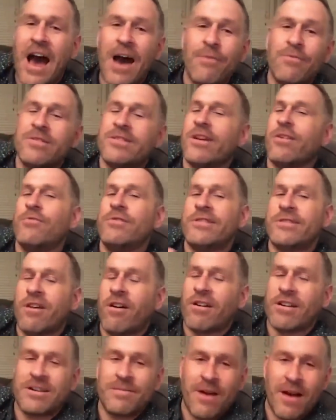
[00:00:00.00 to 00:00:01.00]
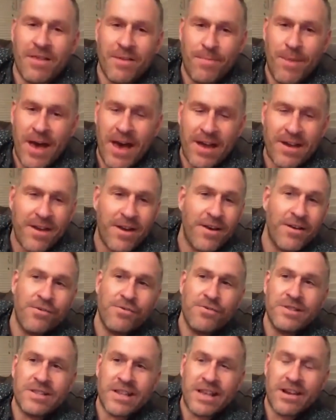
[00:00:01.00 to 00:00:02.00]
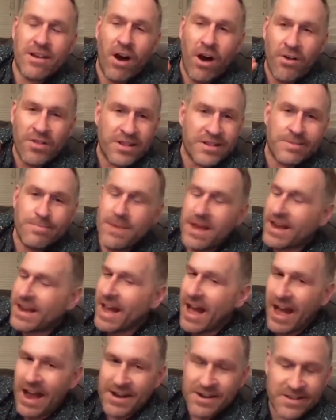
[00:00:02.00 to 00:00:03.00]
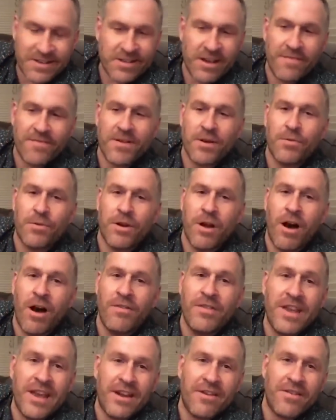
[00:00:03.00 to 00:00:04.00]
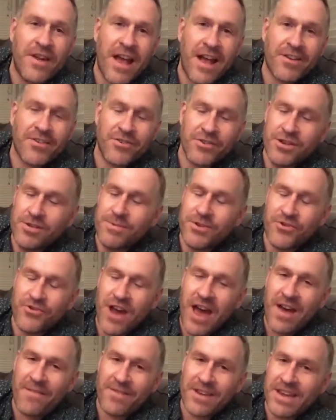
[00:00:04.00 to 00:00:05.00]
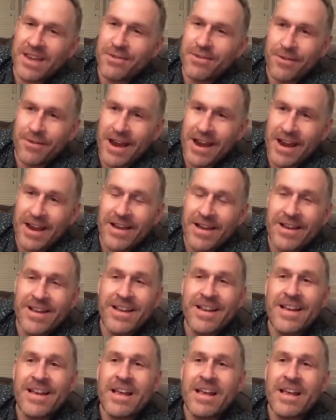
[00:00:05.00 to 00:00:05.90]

I was always talking about the pedos and all this big kind of stuff going on, the international human trafficking ring.